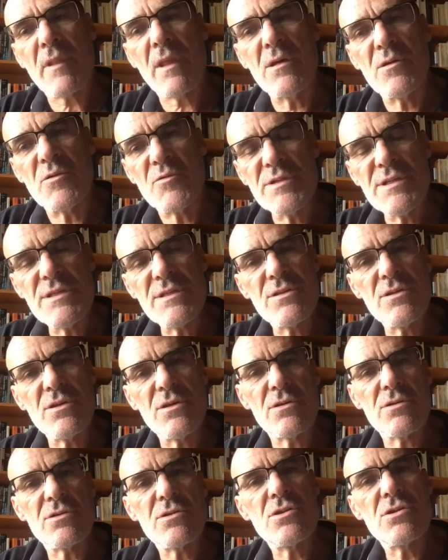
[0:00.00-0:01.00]
a
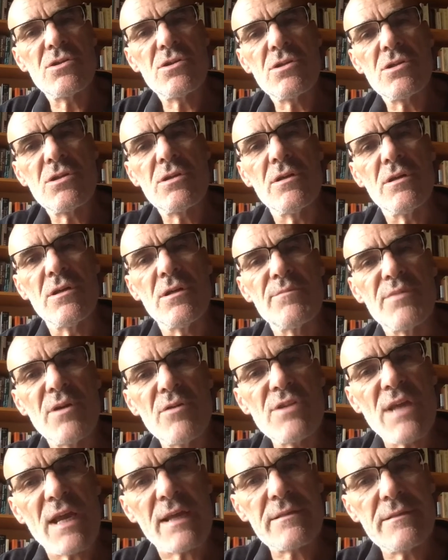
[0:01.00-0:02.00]
research uh,
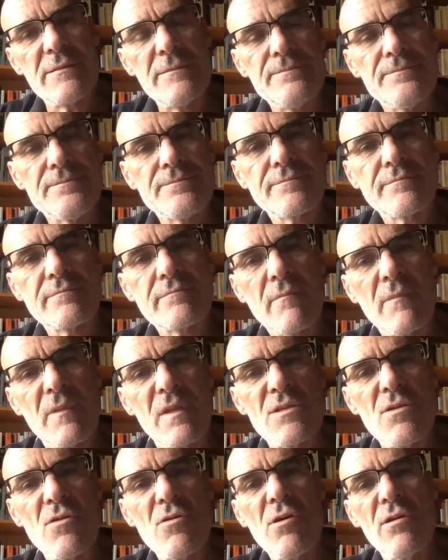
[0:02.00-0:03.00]
project, the
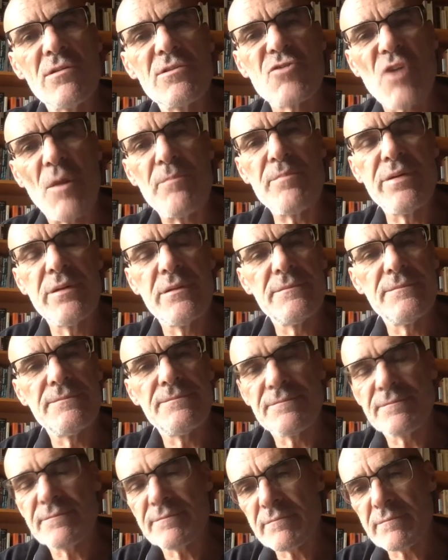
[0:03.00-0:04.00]
so-called TRIP
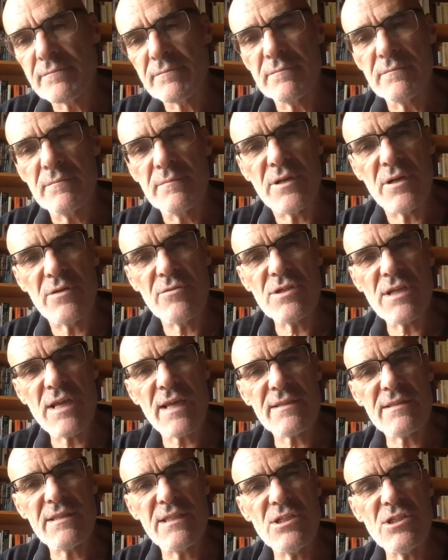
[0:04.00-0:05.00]

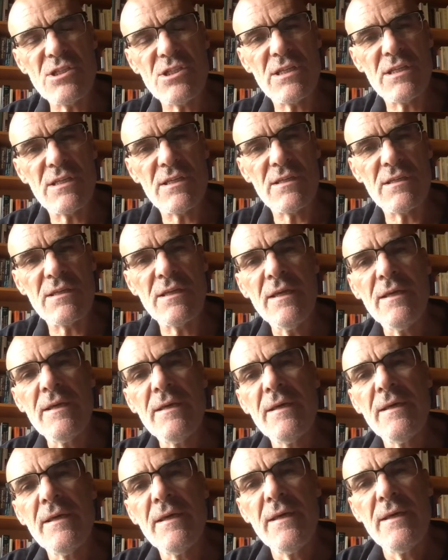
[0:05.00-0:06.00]
project, teaching
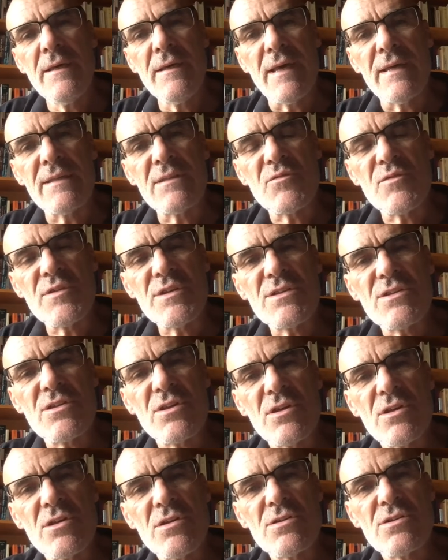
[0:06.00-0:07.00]
and
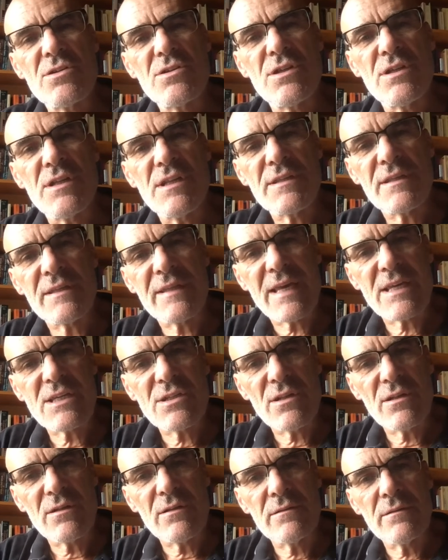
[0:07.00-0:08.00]
research in
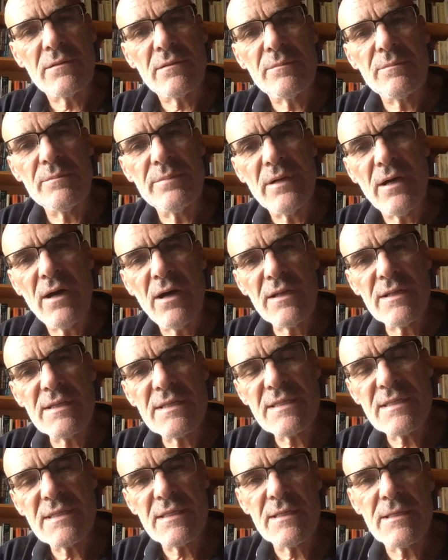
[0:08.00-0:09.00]
international
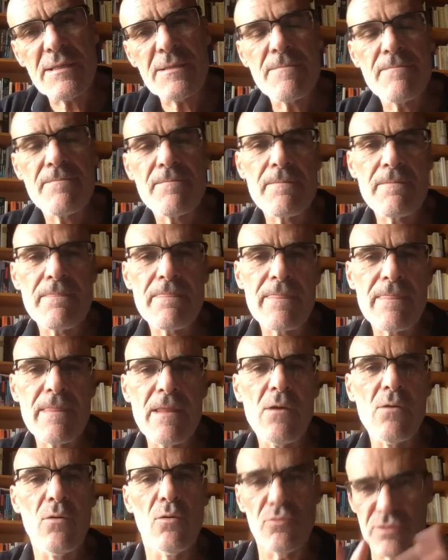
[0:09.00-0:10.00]
policy,
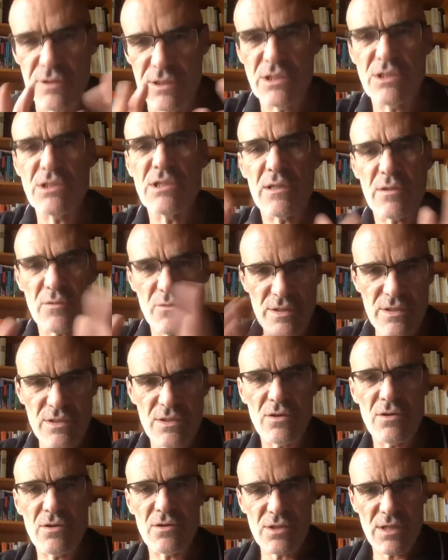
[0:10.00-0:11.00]
teaching,
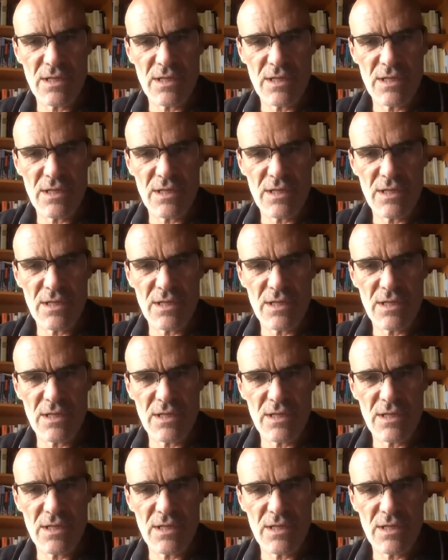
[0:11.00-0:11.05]
research,